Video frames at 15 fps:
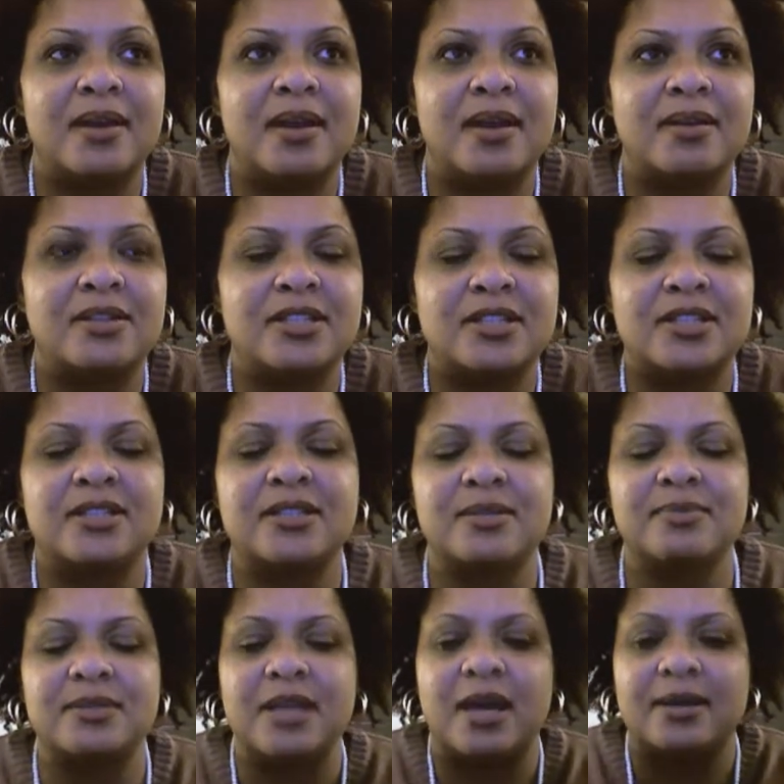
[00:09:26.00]
and just
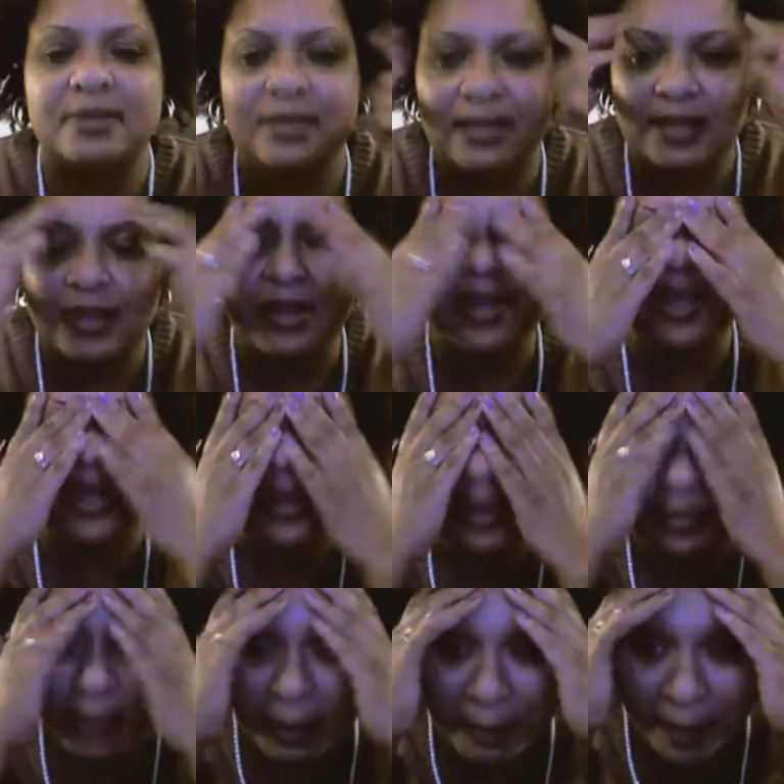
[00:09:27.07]
sometimes
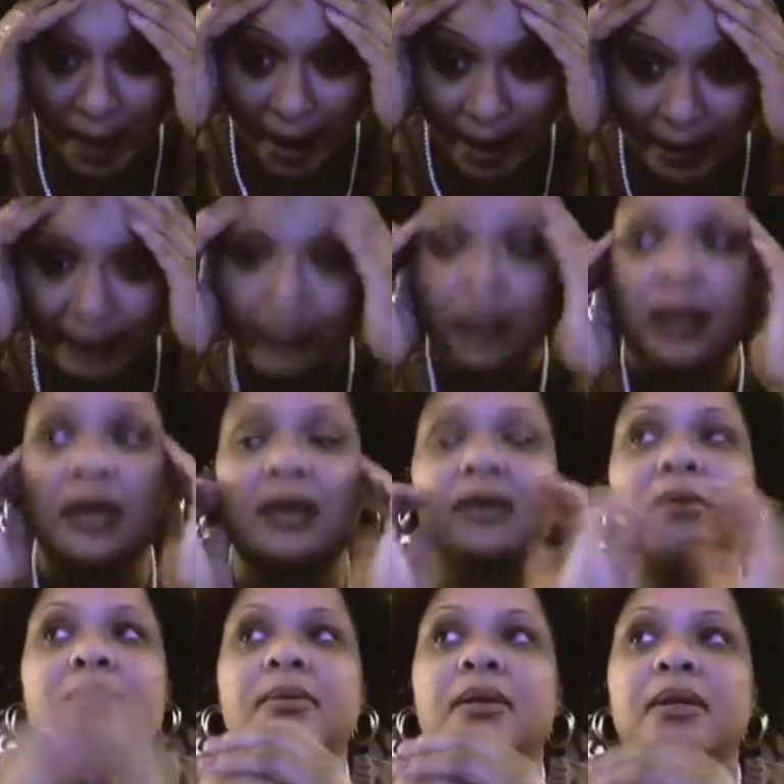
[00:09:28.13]
in my mind
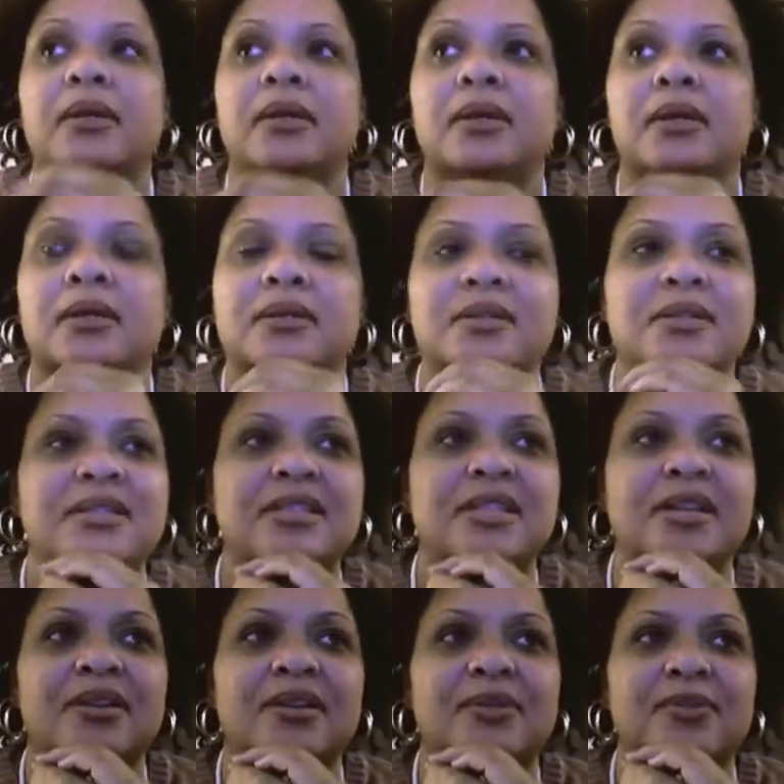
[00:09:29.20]
of just
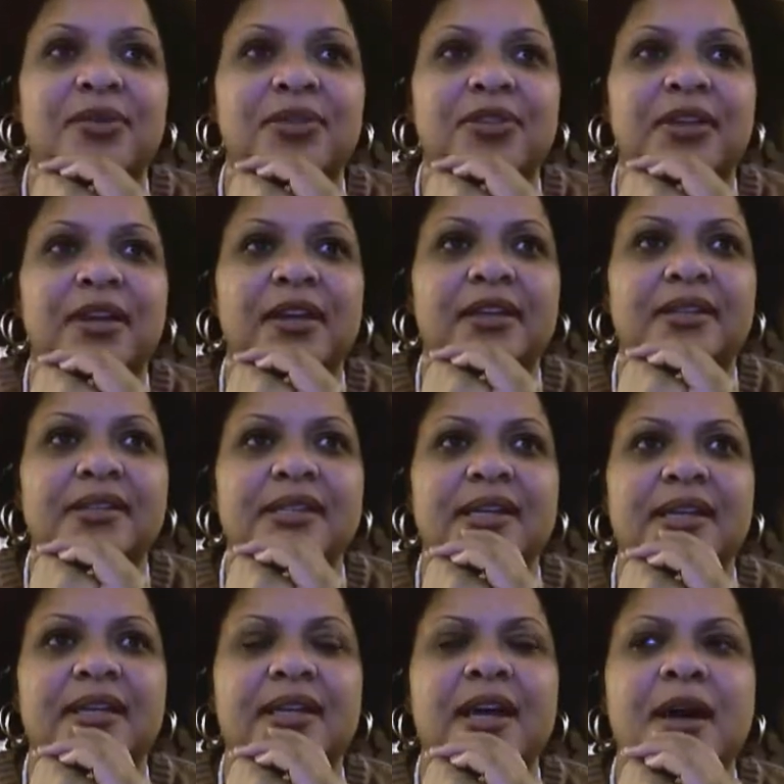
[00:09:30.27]
dealing with things
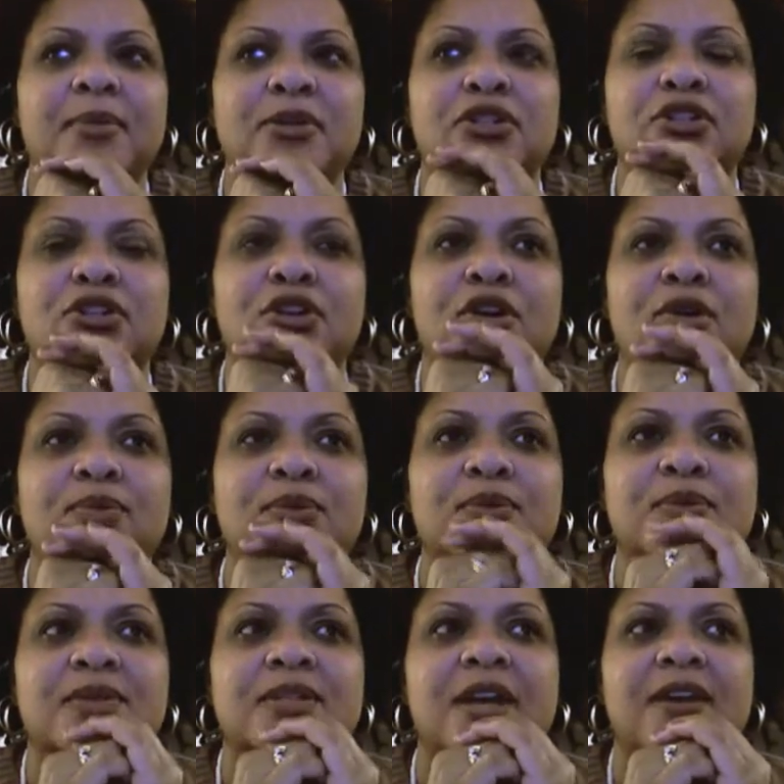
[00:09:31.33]
and coming to terms
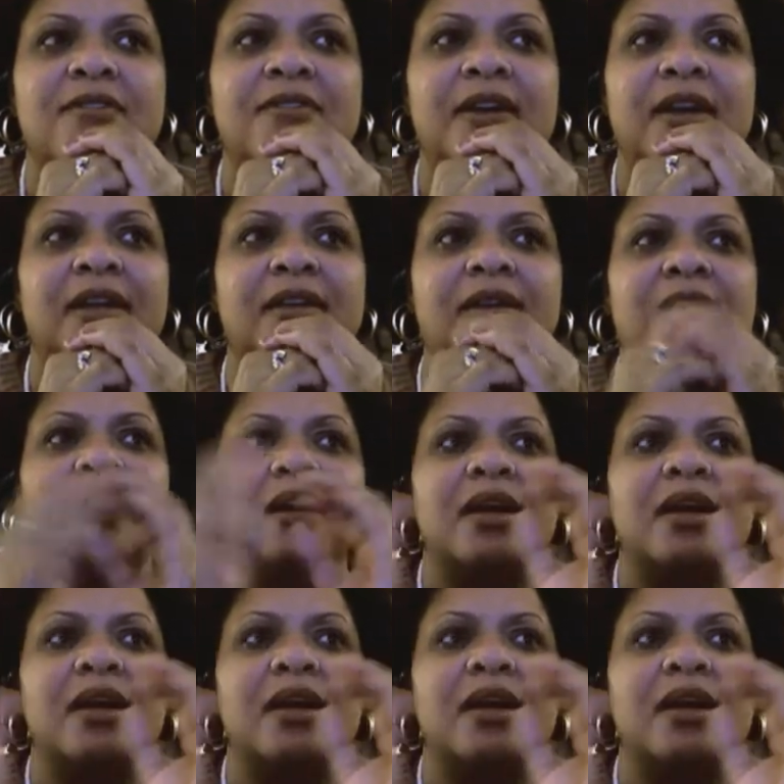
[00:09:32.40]
with stuff and